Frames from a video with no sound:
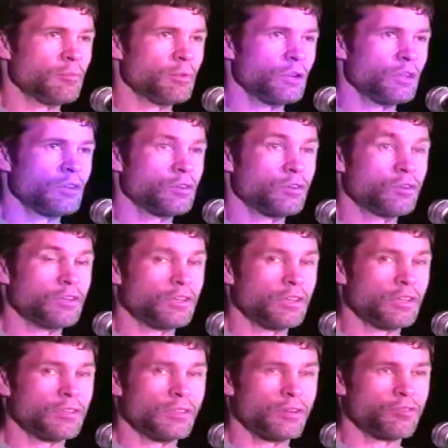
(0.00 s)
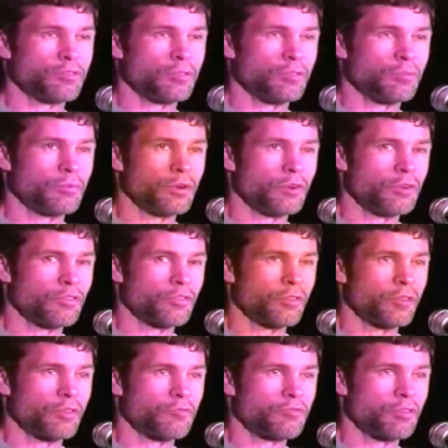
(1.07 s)
but he couldn't get there for the
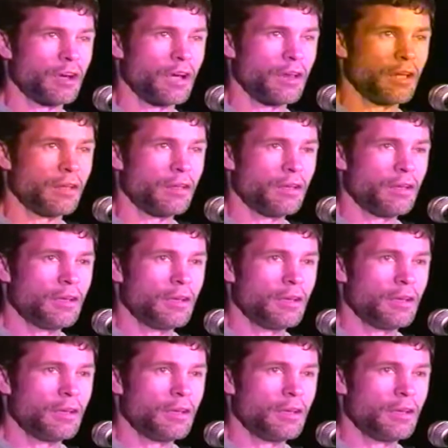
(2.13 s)
rehearsal on Friday.